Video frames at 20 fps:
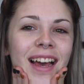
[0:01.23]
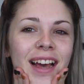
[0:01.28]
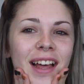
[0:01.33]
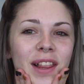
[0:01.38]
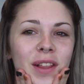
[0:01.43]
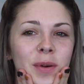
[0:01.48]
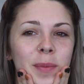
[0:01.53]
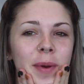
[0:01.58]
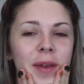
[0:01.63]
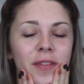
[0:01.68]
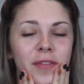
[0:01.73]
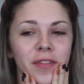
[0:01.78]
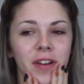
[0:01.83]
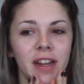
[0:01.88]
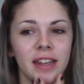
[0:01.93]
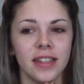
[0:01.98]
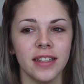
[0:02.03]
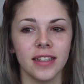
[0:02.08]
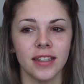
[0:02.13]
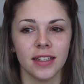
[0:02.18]
Hello my
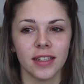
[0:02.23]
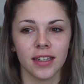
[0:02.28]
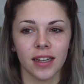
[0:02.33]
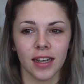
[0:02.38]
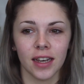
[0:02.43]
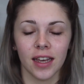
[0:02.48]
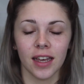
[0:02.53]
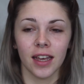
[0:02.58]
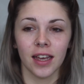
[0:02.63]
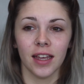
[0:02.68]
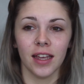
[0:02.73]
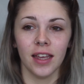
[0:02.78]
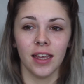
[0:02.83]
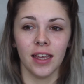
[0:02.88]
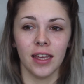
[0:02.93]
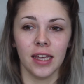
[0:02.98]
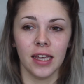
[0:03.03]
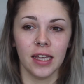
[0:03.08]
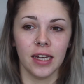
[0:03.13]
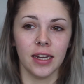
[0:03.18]
friends.
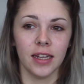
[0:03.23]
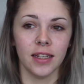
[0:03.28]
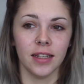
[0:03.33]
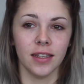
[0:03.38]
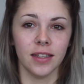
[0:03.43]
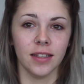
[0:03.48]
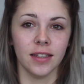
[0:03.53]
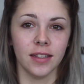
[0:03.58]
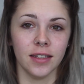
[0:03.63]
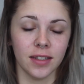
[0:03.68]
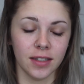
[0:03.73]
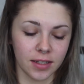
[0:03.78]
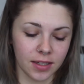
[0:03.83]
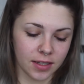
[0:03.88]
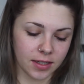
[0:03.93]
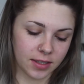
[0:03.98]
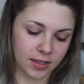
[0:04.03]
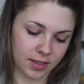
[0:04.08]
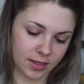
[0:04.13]
It is